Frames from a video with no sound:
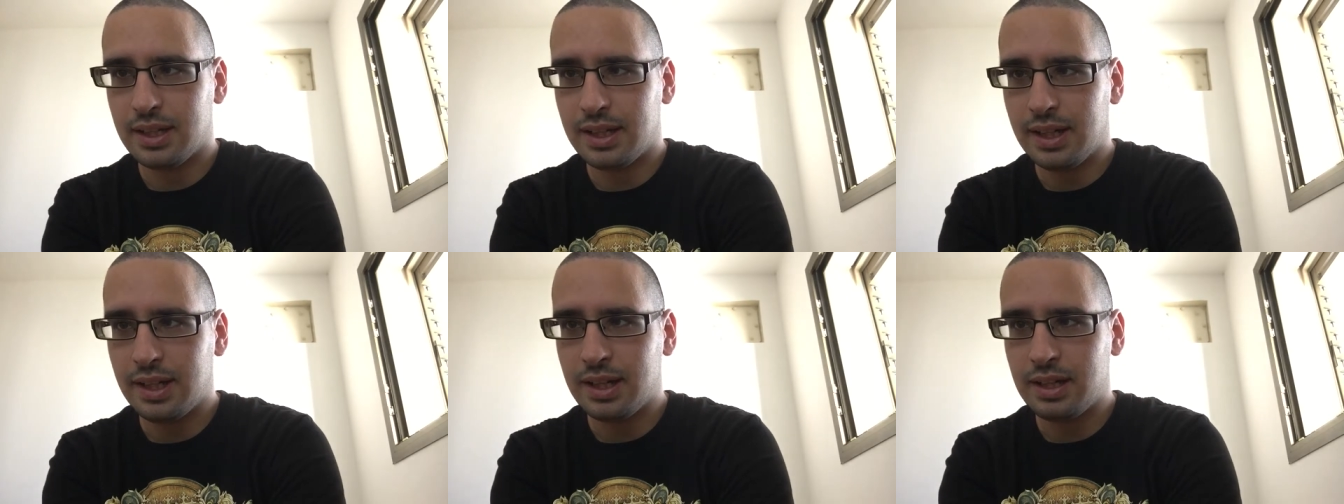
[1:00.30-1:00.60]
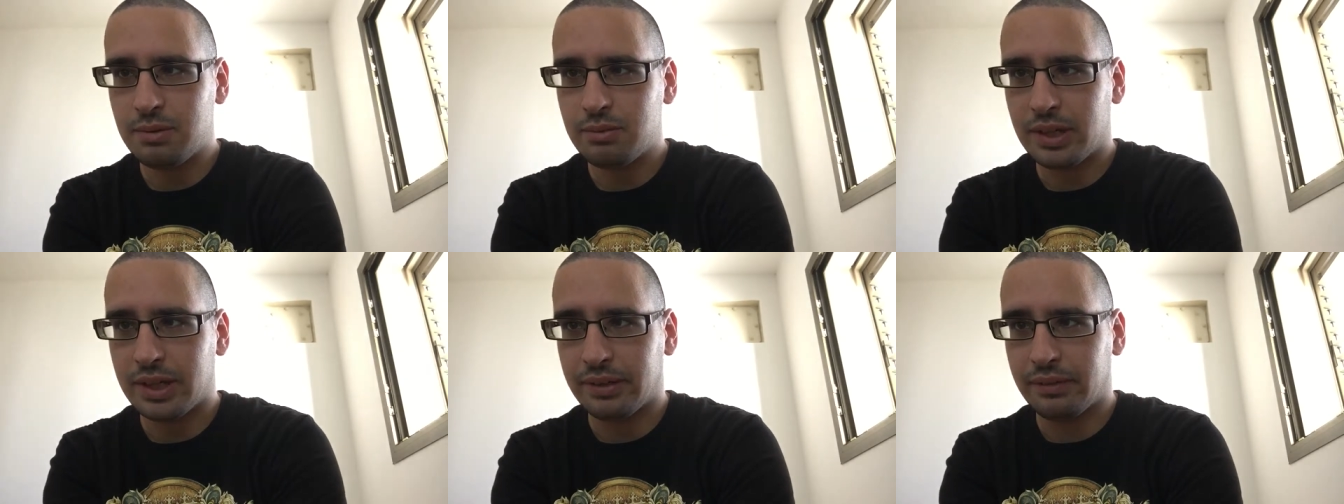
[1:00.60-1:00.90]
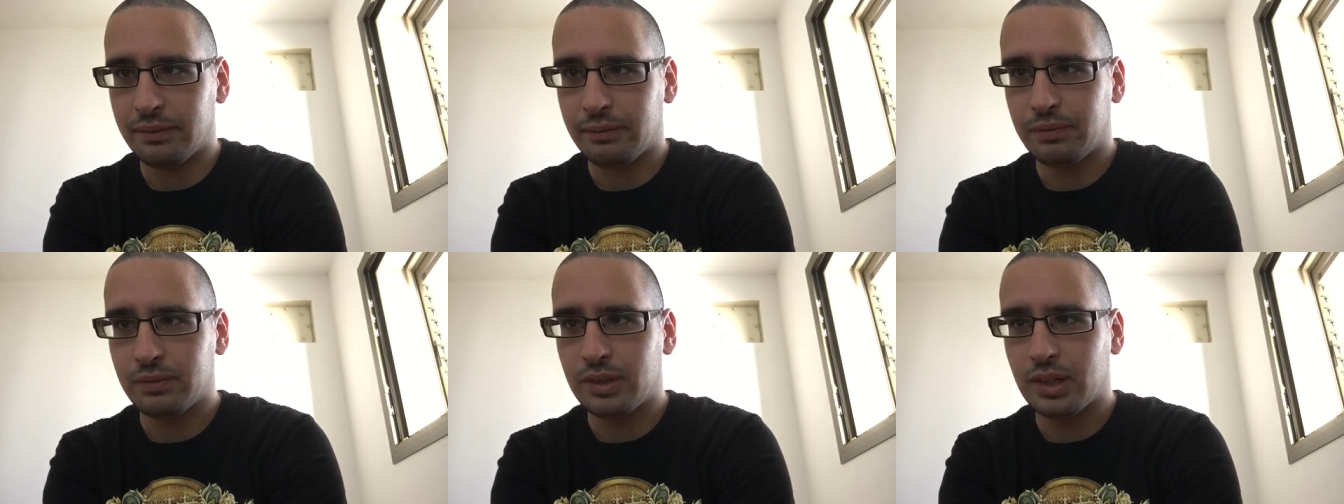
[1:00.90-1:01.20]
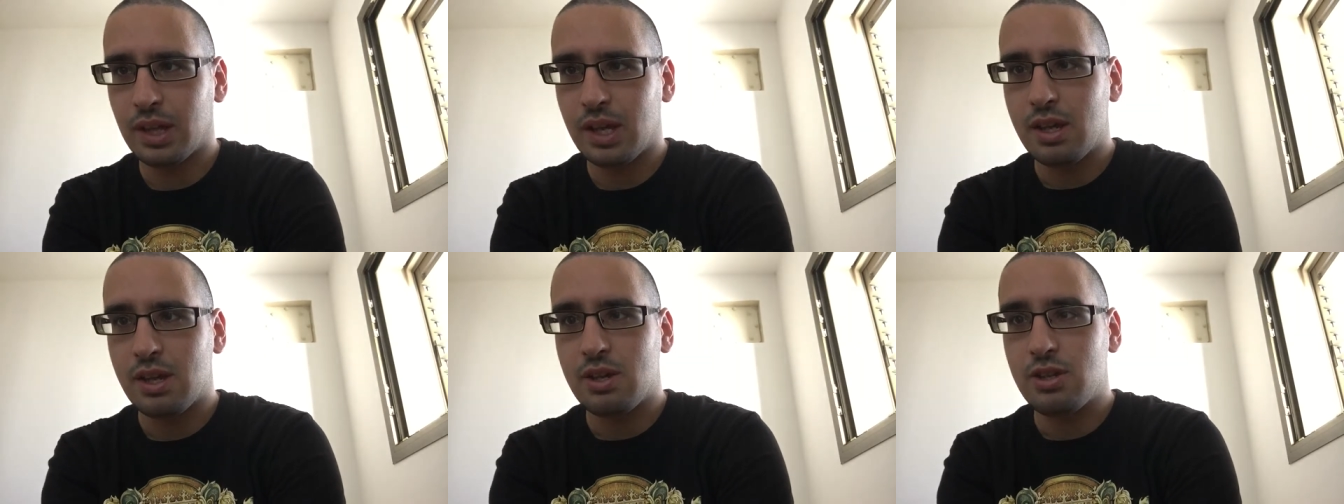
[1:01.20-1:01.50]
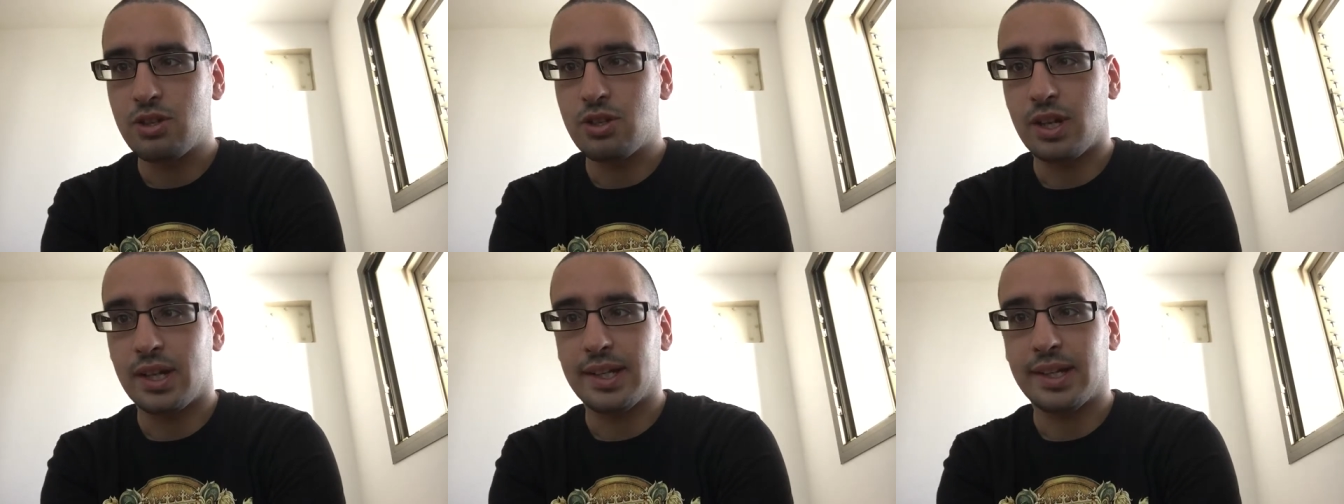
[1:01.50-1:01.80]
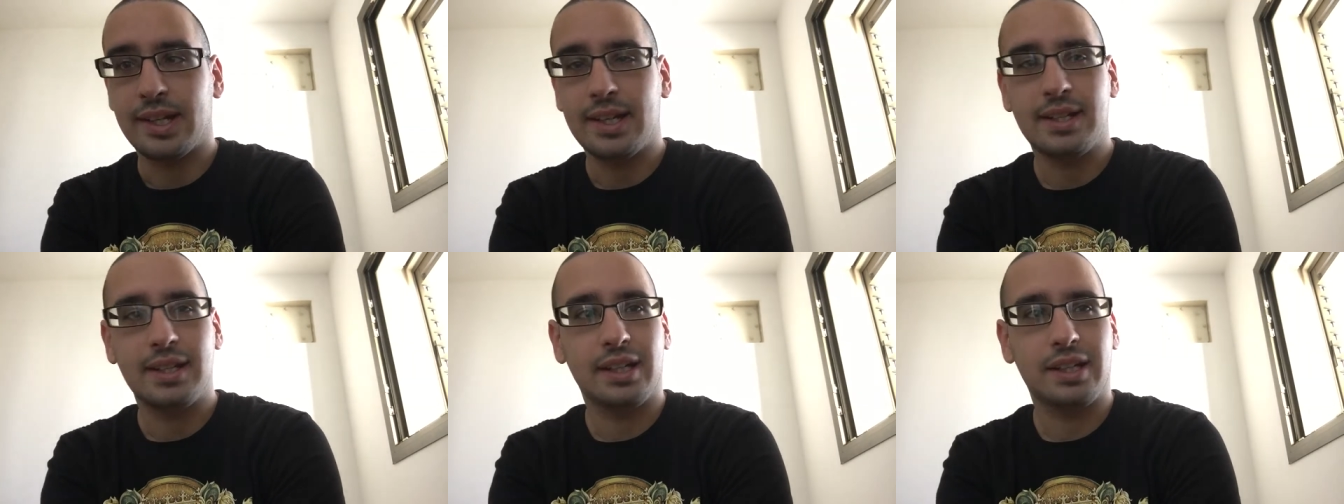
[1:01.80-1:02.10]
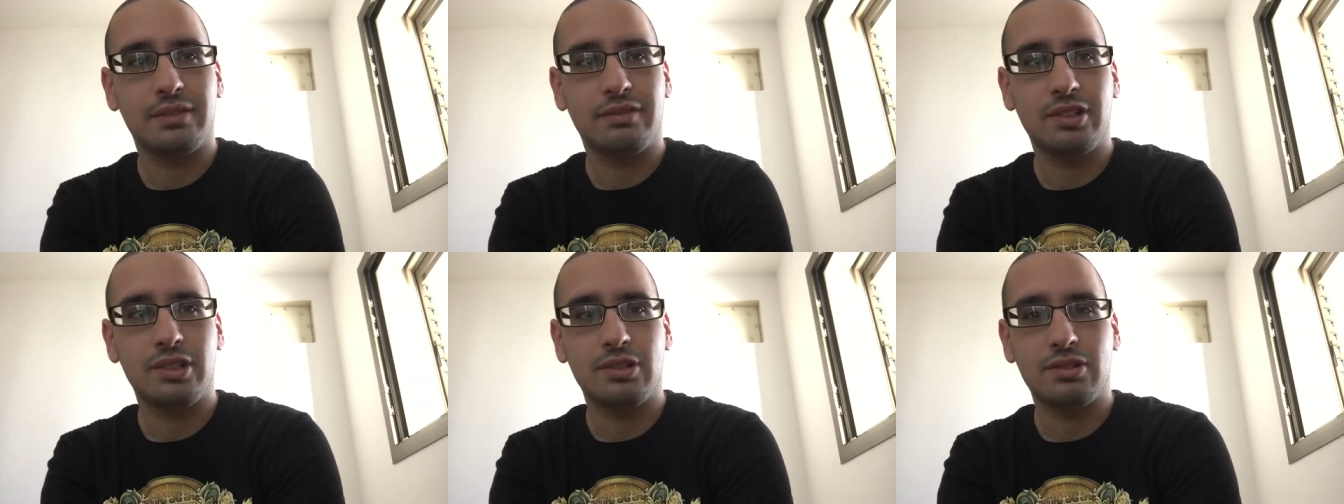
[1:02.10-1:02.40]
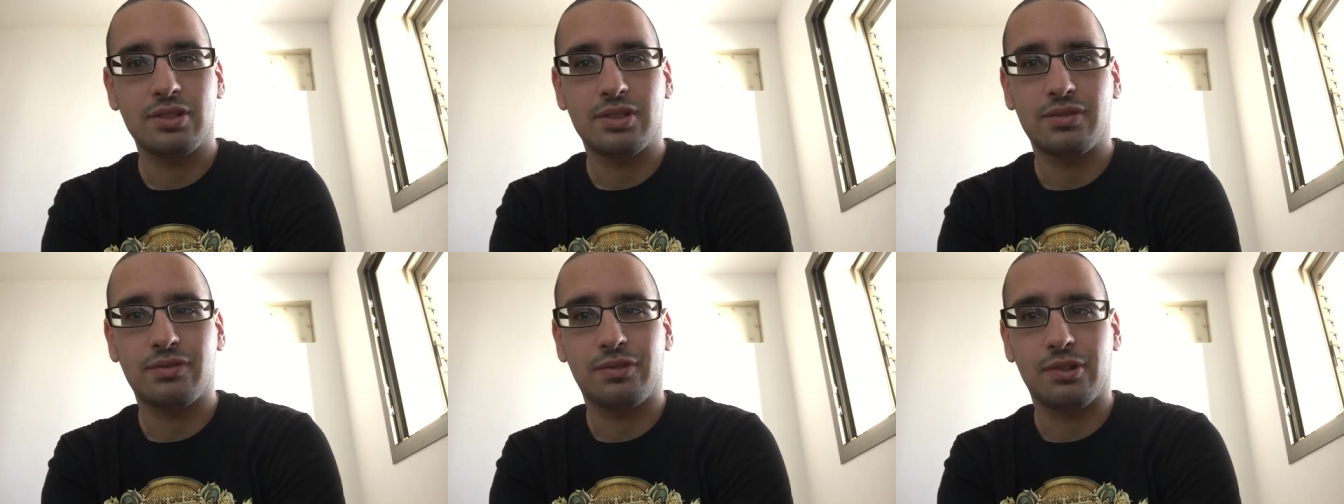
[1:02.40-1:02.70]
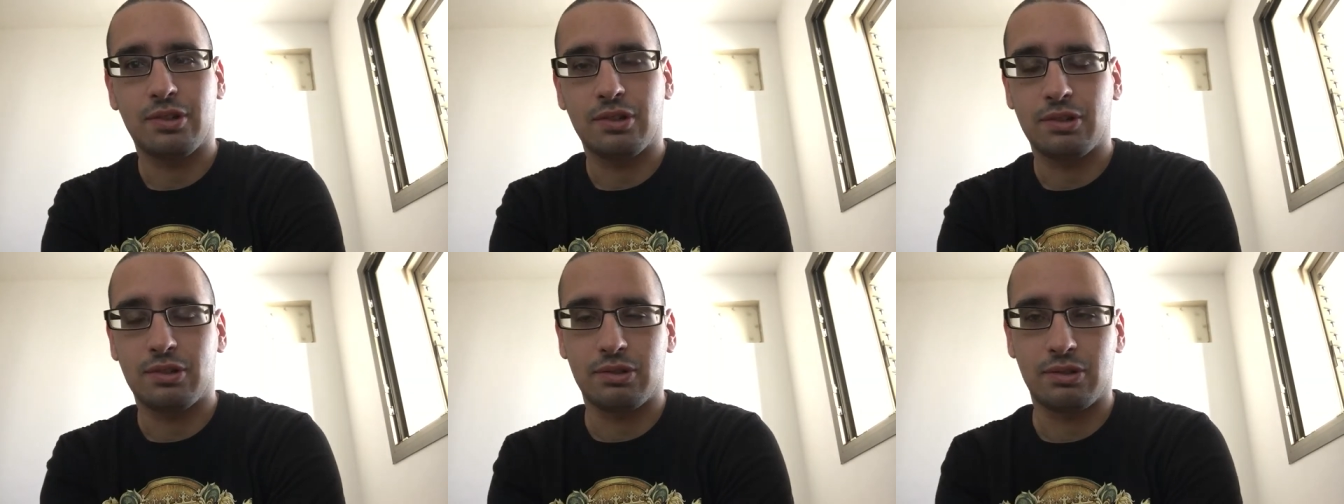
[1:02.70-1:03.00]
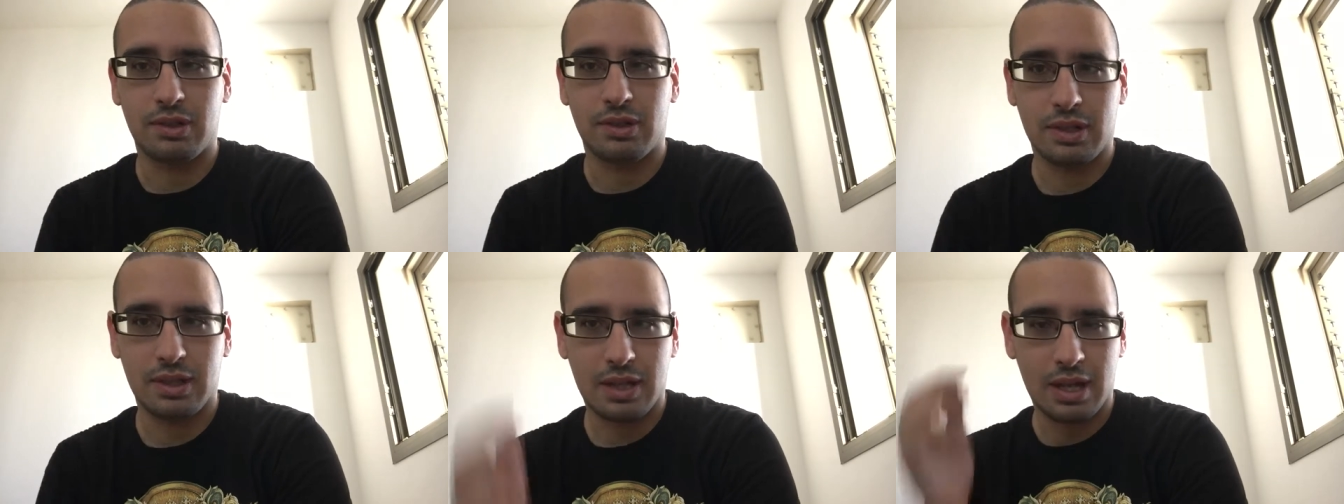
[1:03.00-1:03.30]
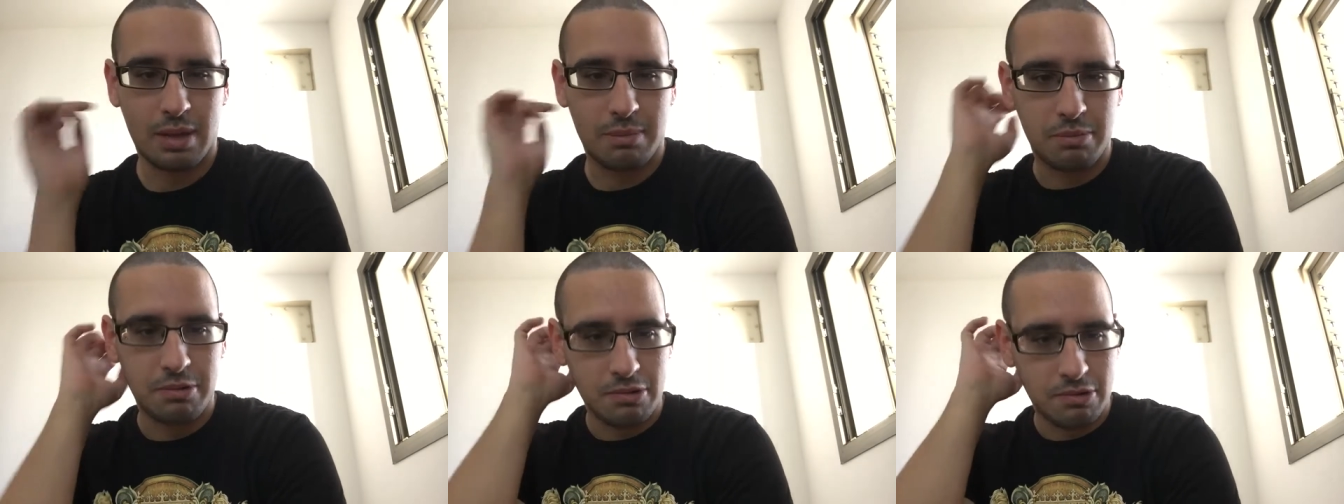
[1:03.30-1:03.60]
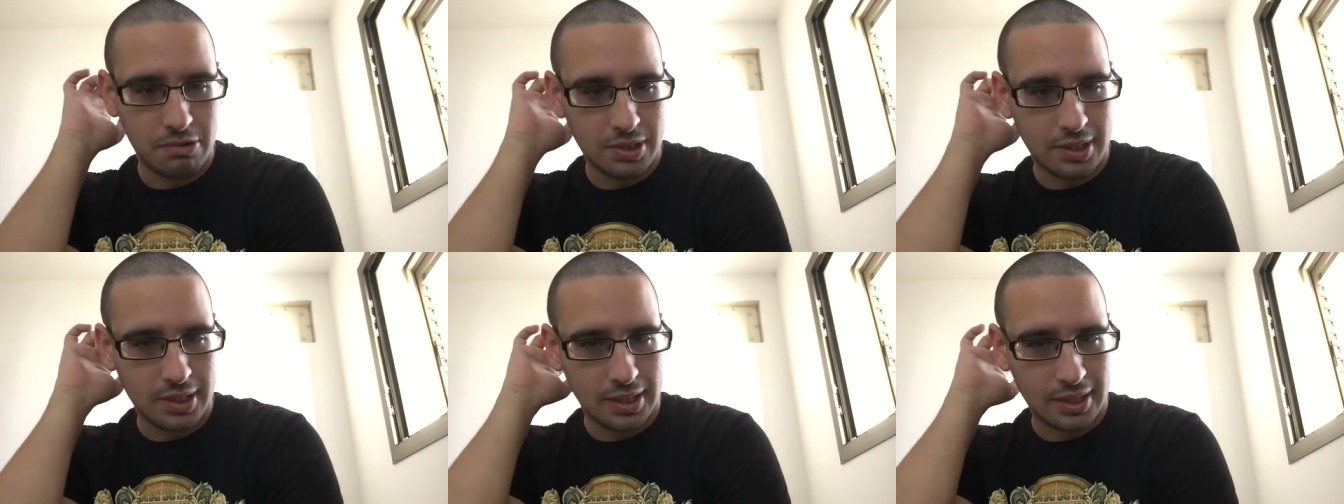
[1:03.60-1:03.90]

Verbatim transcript: Anyway, so I read the reviews for a book